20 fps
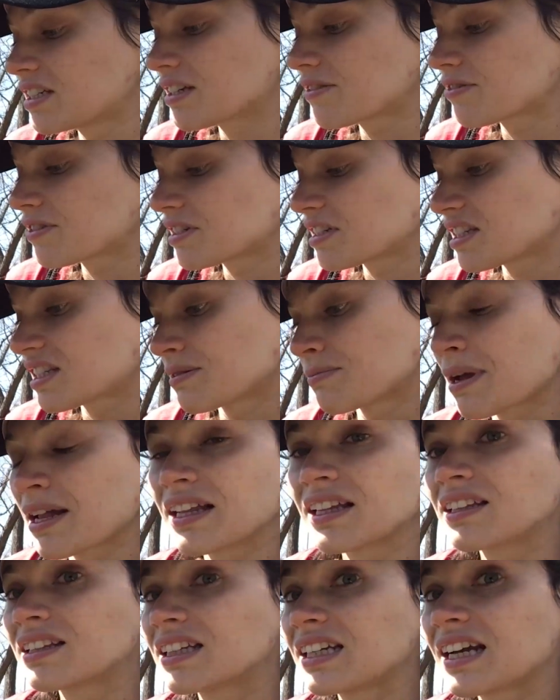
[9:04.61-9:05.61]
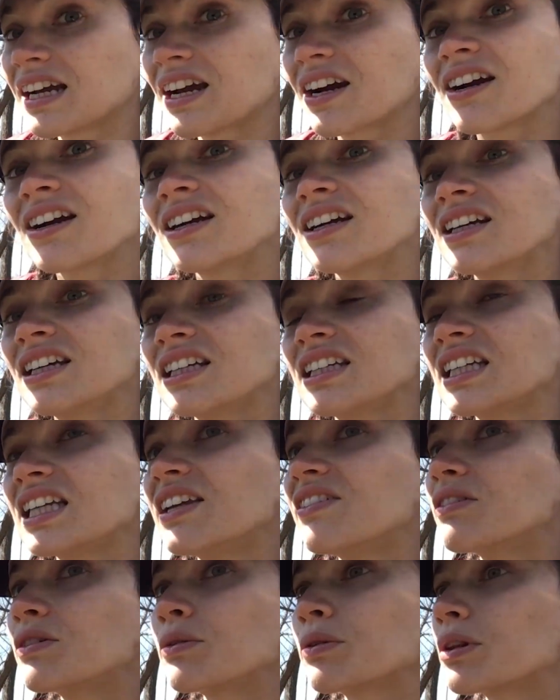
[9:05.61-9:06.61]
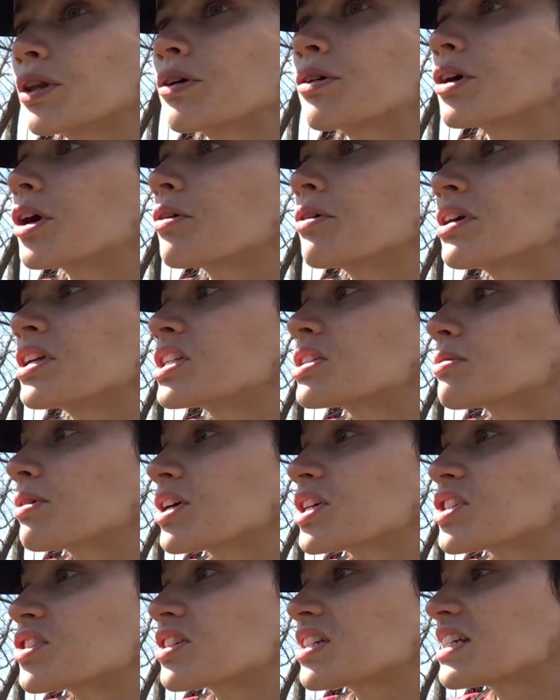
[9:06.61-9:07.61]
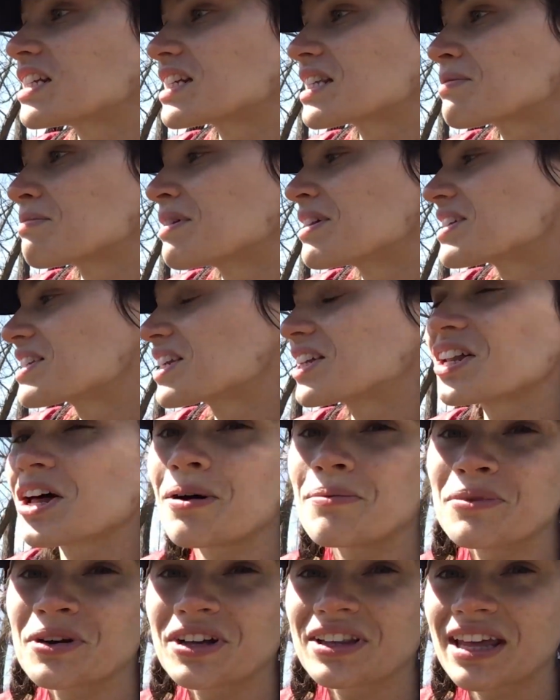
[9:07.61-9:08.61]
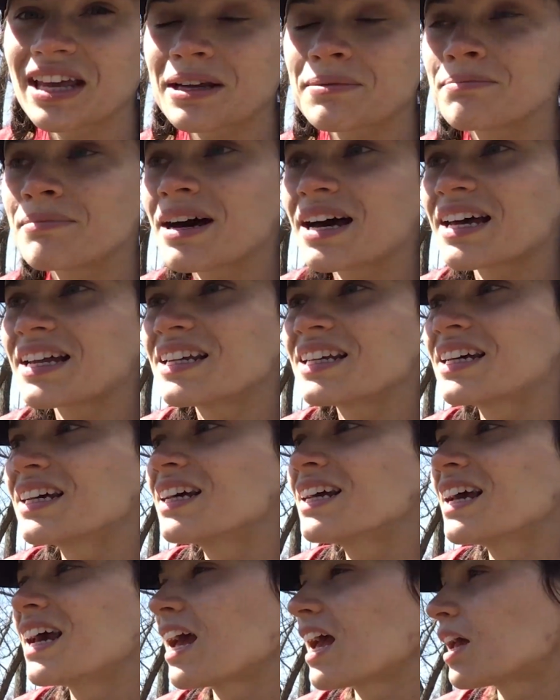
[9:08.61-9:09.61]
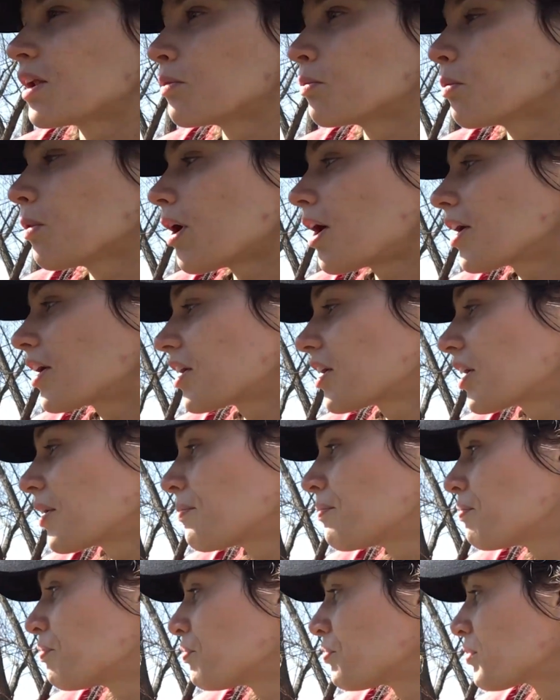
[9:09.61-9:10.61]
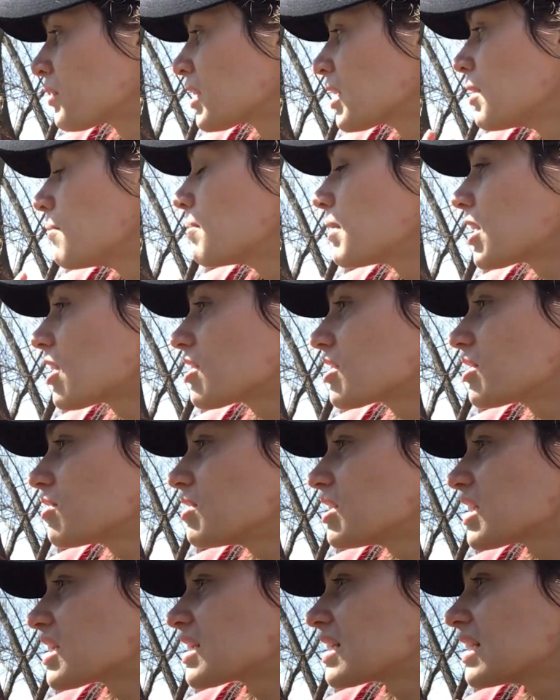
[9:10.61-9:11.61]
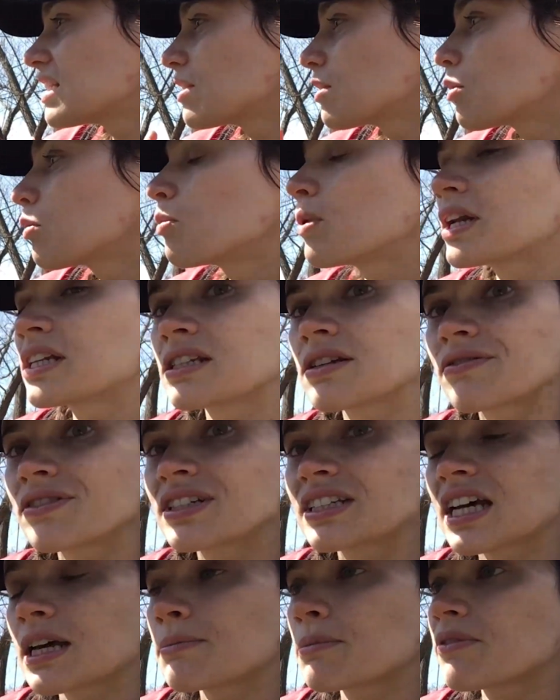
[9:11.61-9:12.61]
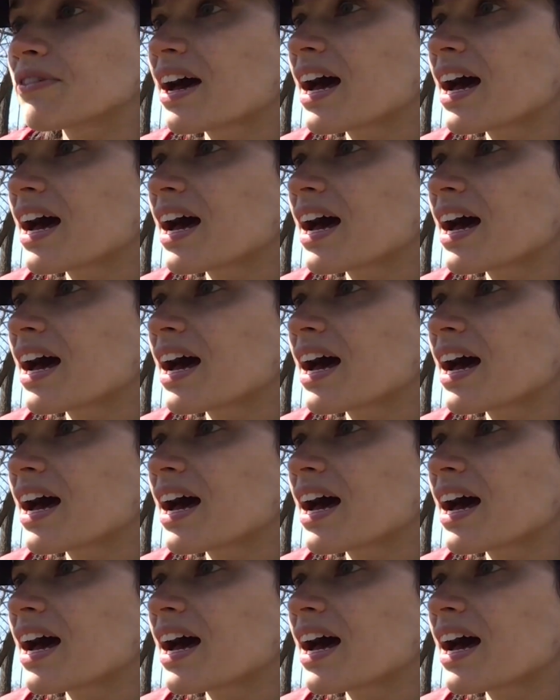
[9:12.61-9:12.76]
a different smell in the air. Even without going to our tree, it smells a lot more like mud and water. But also just seeing what different type of